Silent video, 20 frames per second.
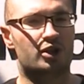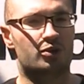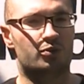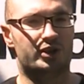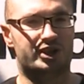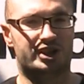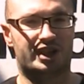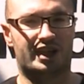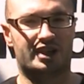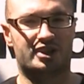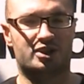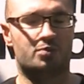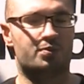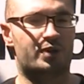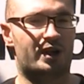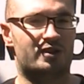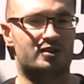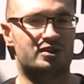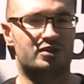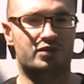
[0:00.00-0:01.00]
which had
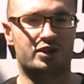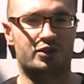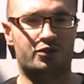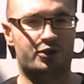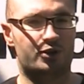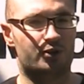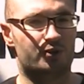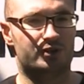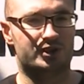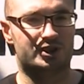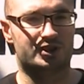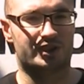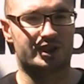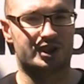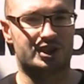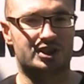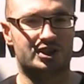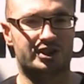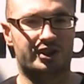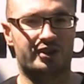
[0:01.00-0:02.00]
comparatively few
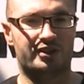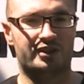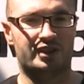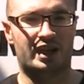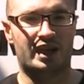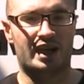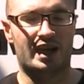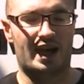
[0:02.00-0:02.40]
restrictions on,